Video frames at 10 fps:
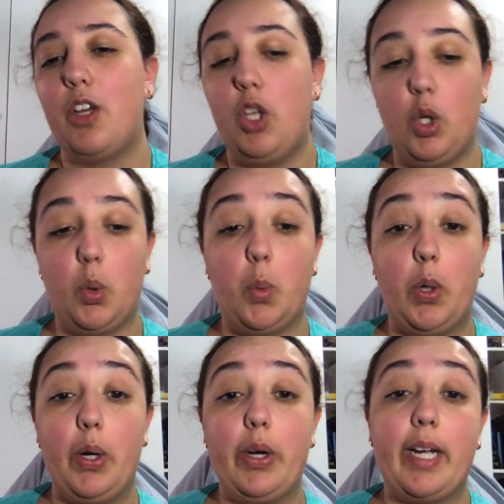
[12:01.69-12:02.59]
your
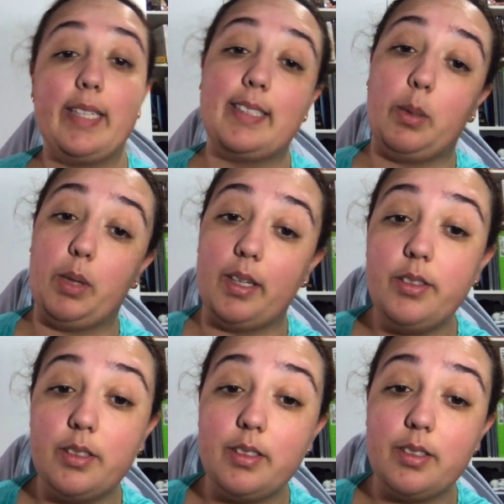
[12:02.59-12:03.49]
work and someone
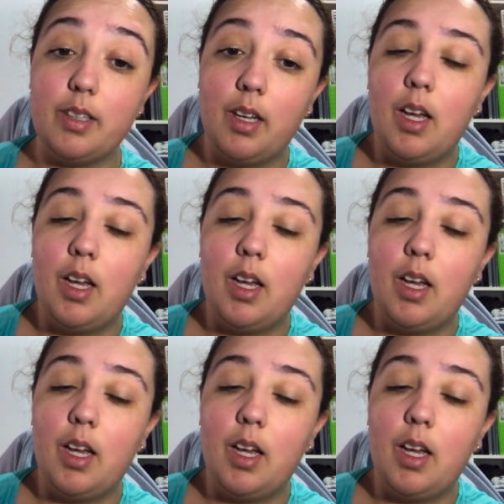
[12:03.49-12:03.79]
else's.